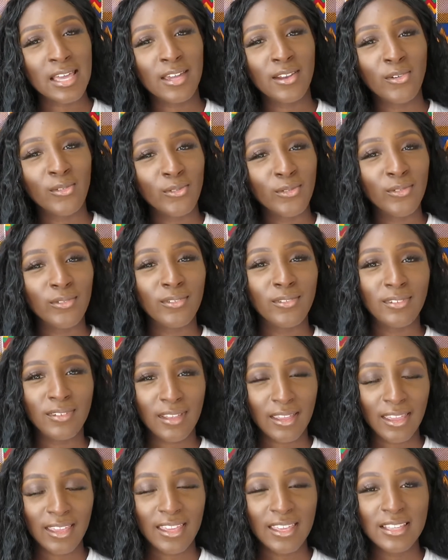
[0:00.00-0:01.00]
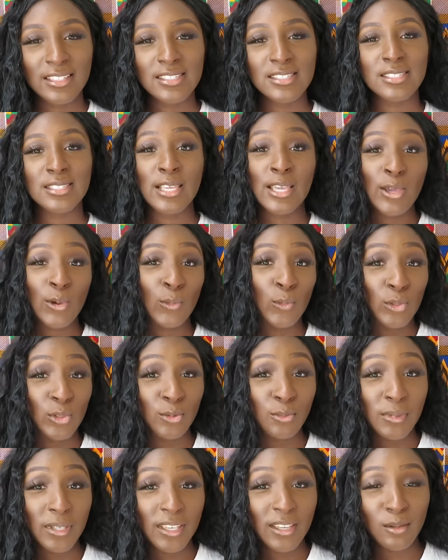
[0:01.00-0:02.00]
I don't, I guess, when
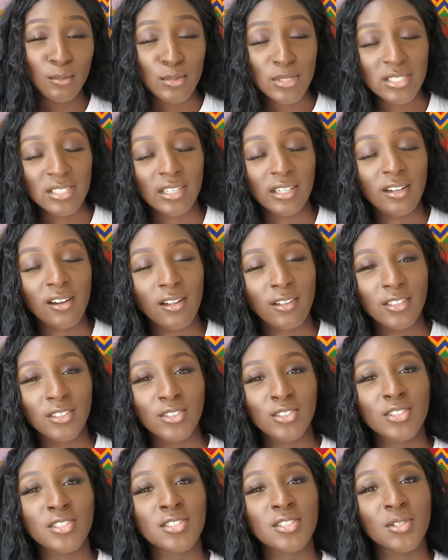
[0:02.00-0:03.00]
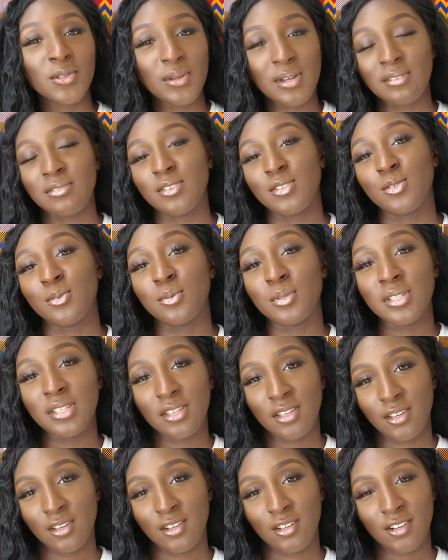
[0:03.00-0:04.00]
you become a psychologist, you have to do a
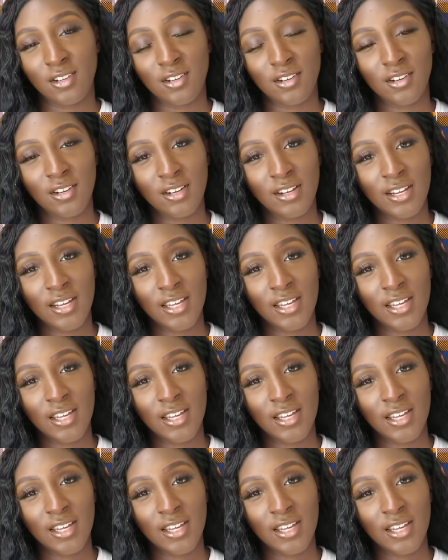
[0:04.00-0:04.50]
year.